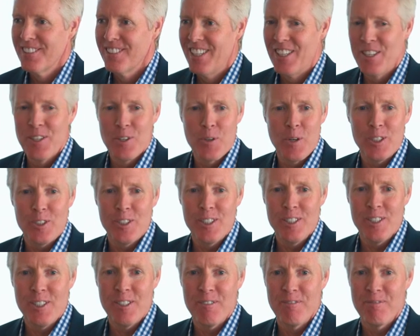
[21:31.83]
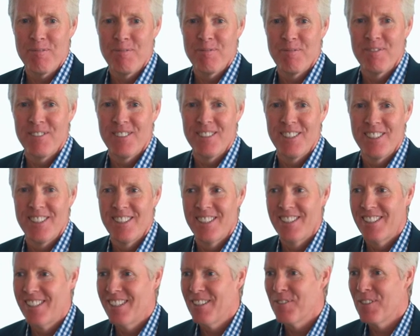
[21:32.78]
Any other questions?
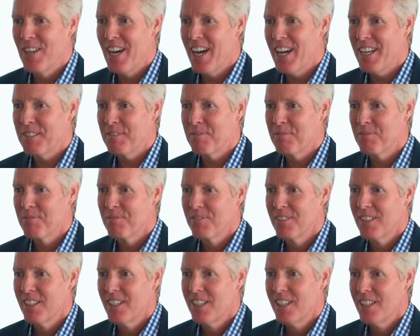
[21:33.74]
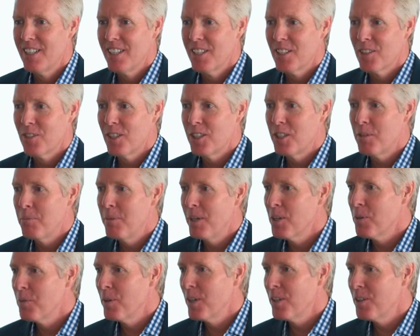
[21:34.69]
If not, great to be
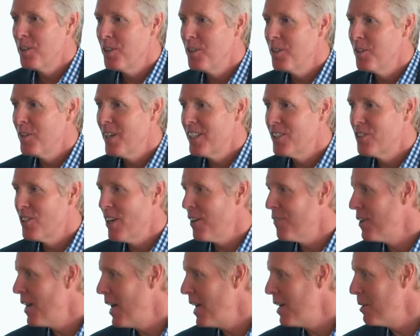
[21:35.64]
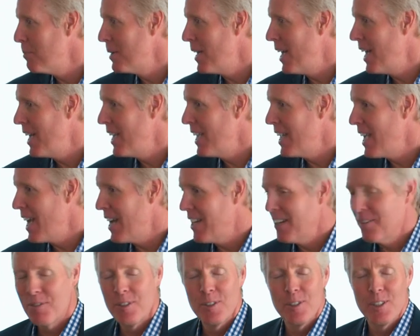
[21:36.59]
here with you. Jeff and I will be hanging
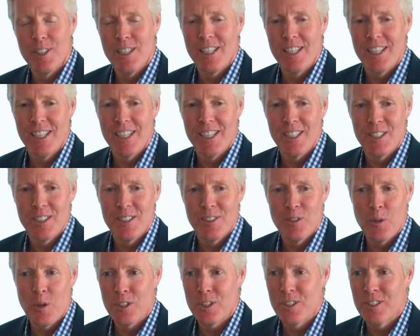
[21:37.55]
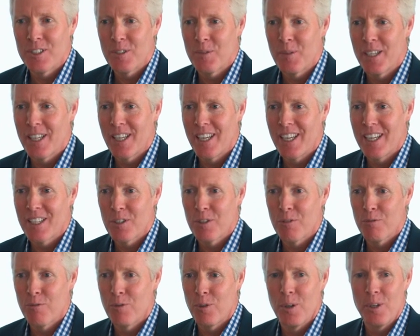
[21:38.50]
out. If there's any questions that we can
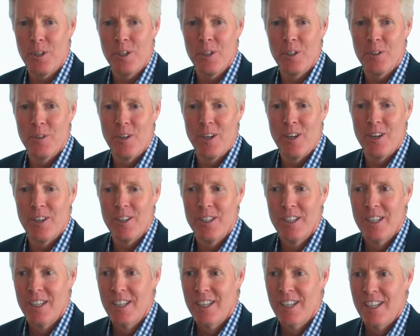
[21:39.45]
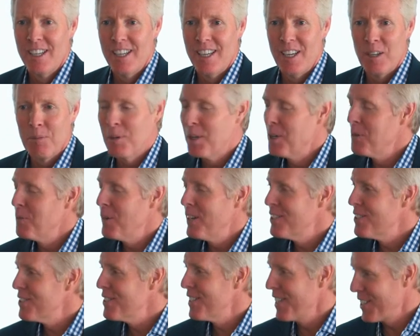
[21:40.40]
answer for you or help in any
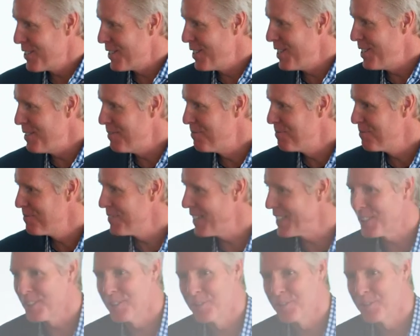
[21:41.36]
way, just let us know. Thank